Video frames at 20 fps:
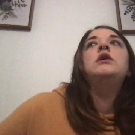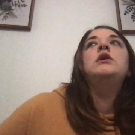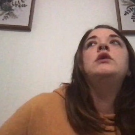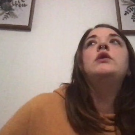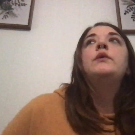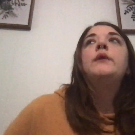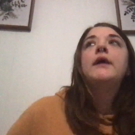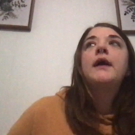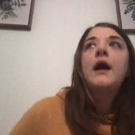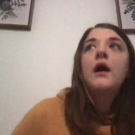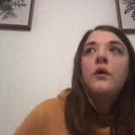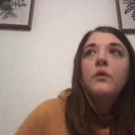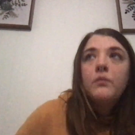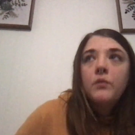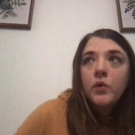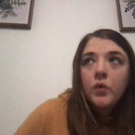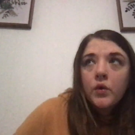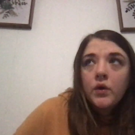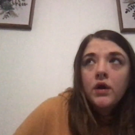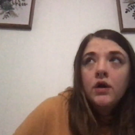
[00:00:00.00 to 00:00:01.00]
going out
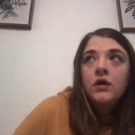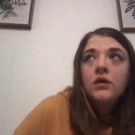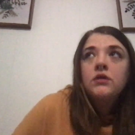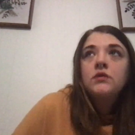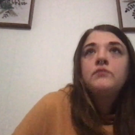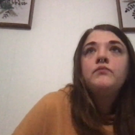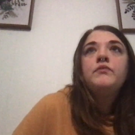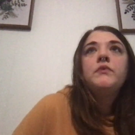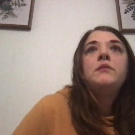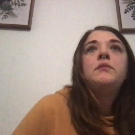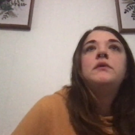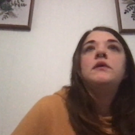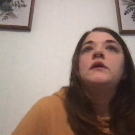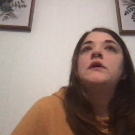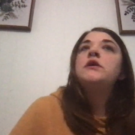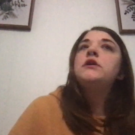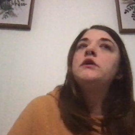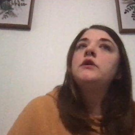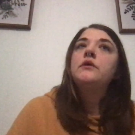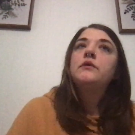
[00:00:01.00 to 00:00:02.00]
more, maybe
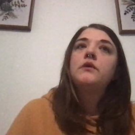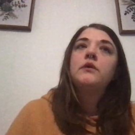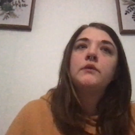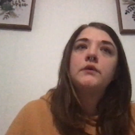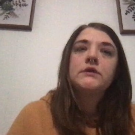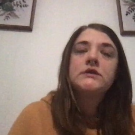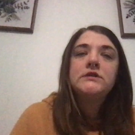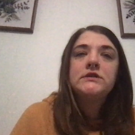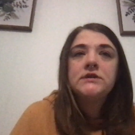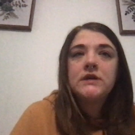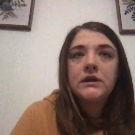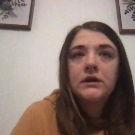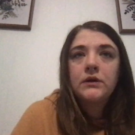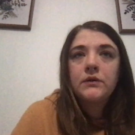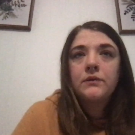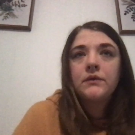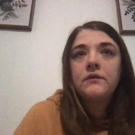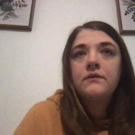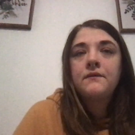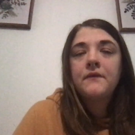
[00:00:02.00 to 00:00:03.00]
like, going to dinner
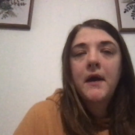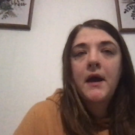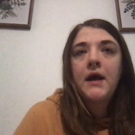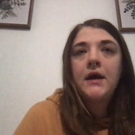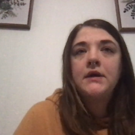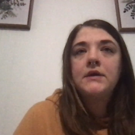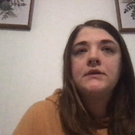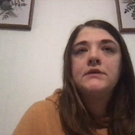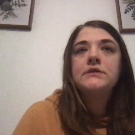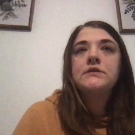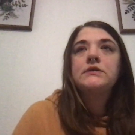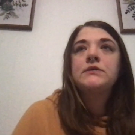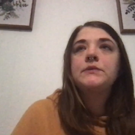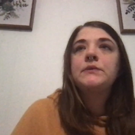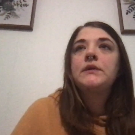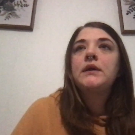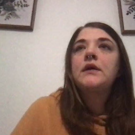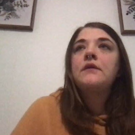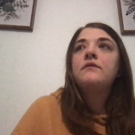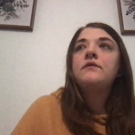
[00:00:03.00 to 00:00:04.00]
with friends or
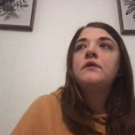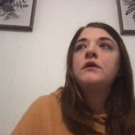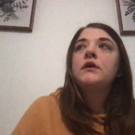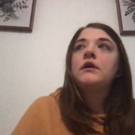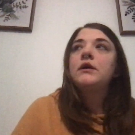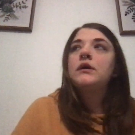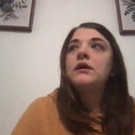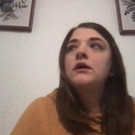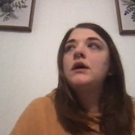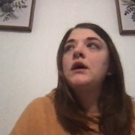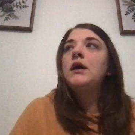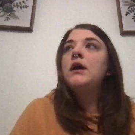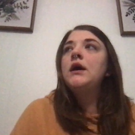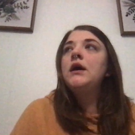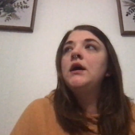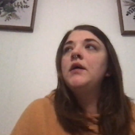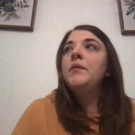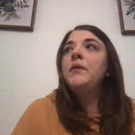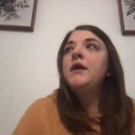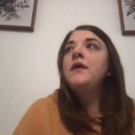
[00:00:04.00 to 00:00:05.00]
whatever.
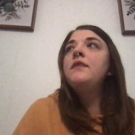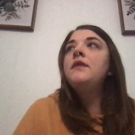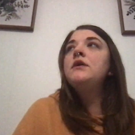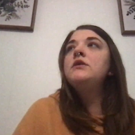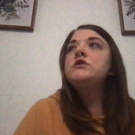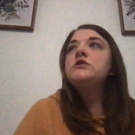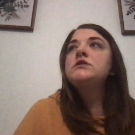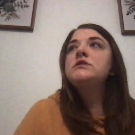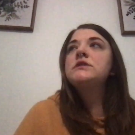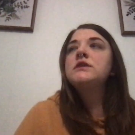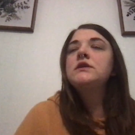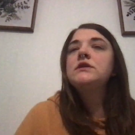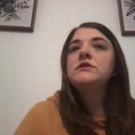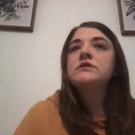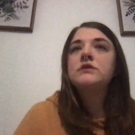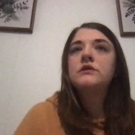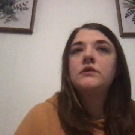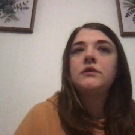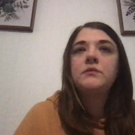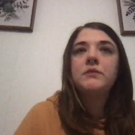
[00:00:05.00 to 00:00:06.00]
And then just like
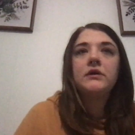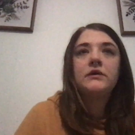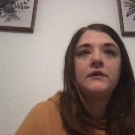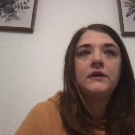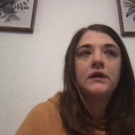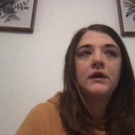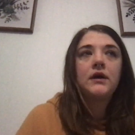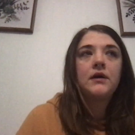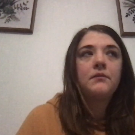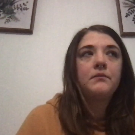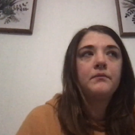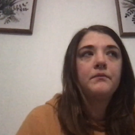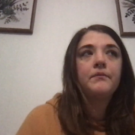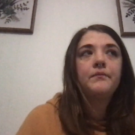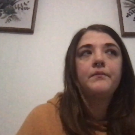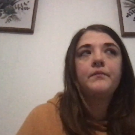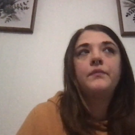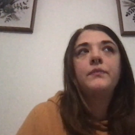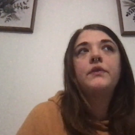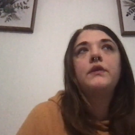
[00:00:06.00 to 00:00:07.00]
slowly building up
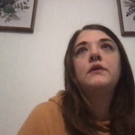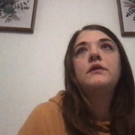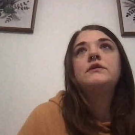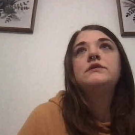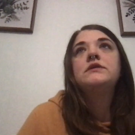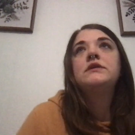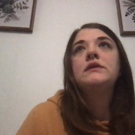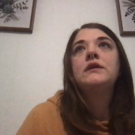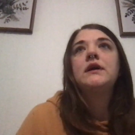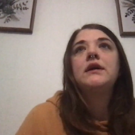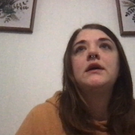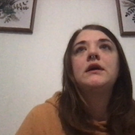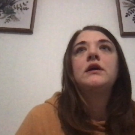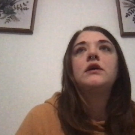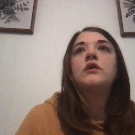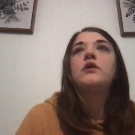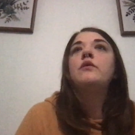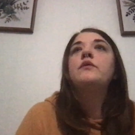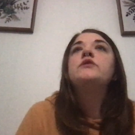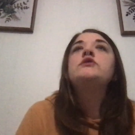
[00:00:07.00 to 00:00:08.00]
to like
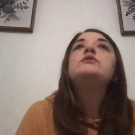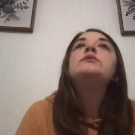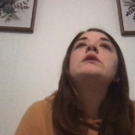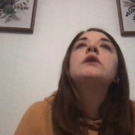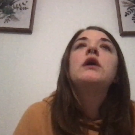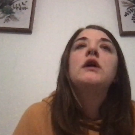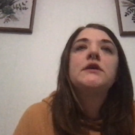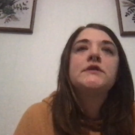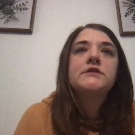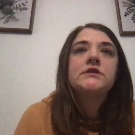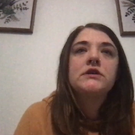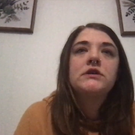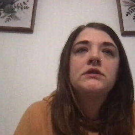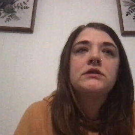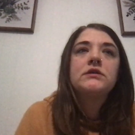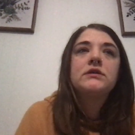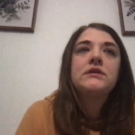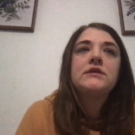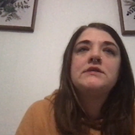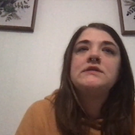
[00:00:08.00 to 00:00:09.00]
going to a concert,
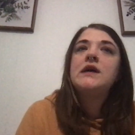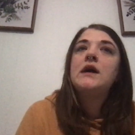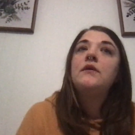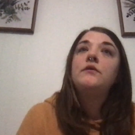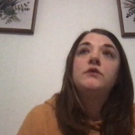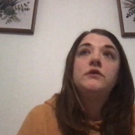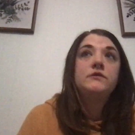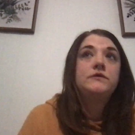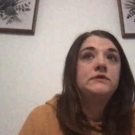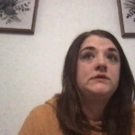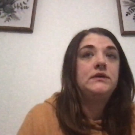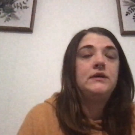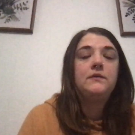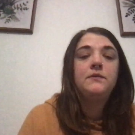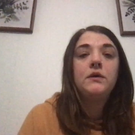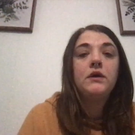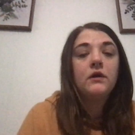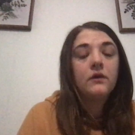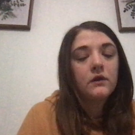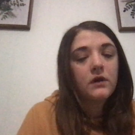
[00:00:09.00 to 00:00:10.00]
because that used to give
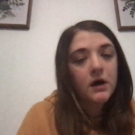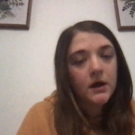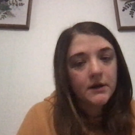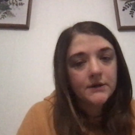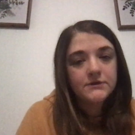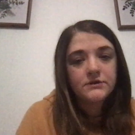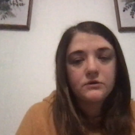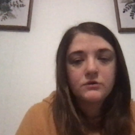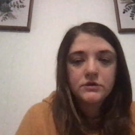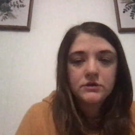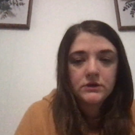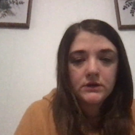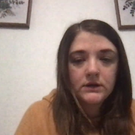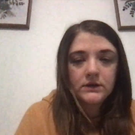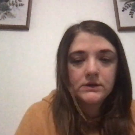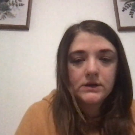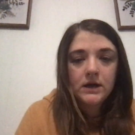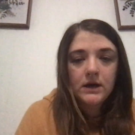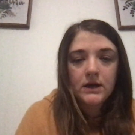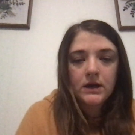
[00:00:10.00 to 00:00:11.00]
me a lot of social
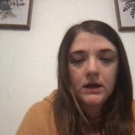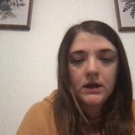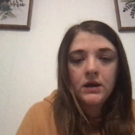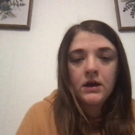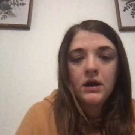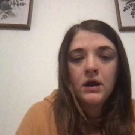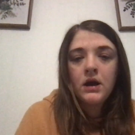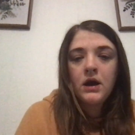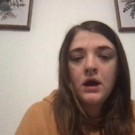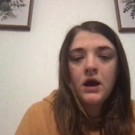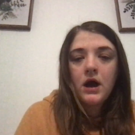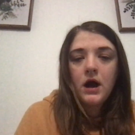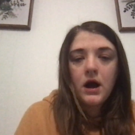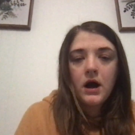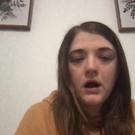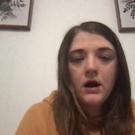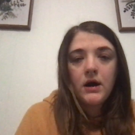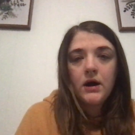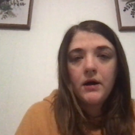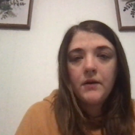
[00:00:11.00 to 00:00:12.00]
anxiety.
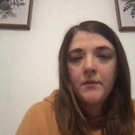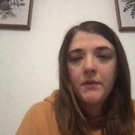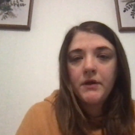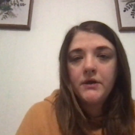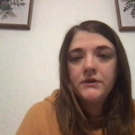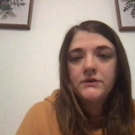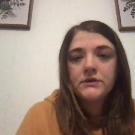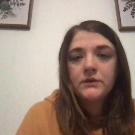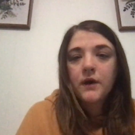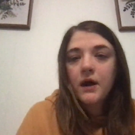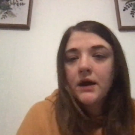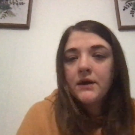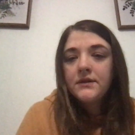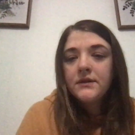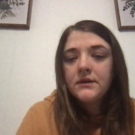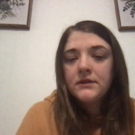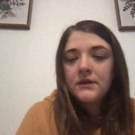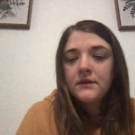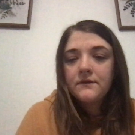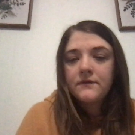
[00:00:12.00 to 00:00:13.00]
So I
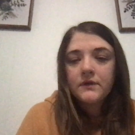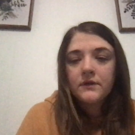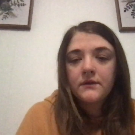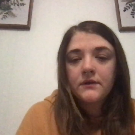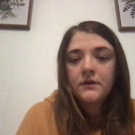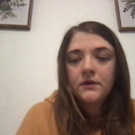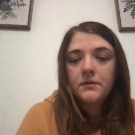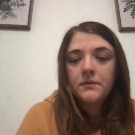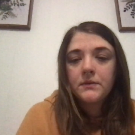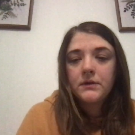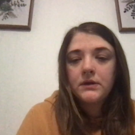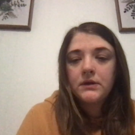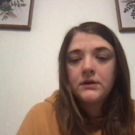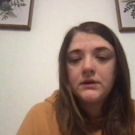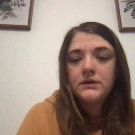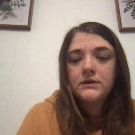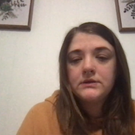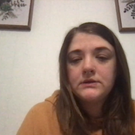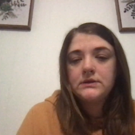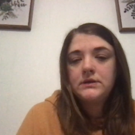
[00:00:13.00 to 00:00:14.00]
think that fear therapy
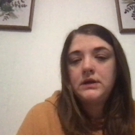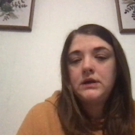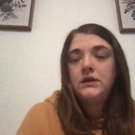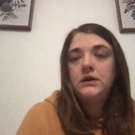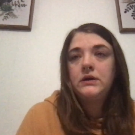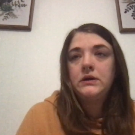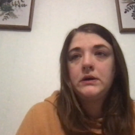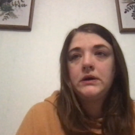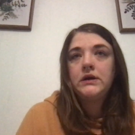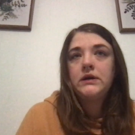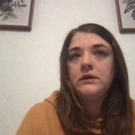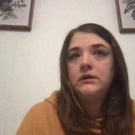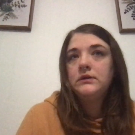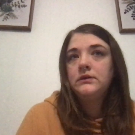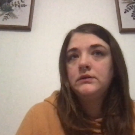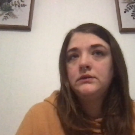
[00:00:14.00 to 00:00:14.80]
is a great